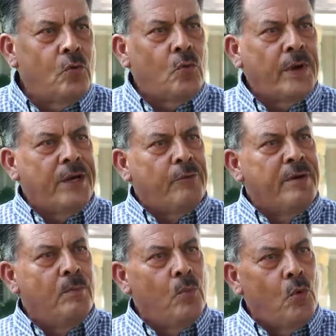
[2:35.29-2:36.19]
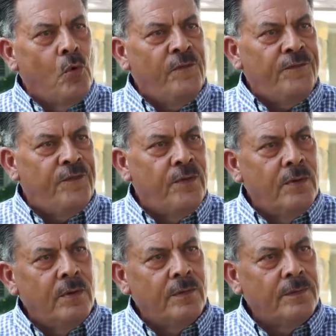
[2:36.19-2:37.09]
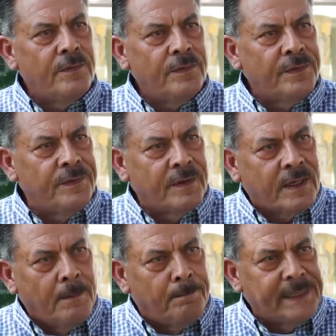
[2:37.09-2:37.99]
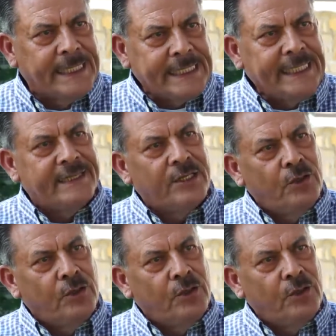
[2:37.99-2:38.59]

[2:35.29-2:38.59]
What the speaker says: we remove completely the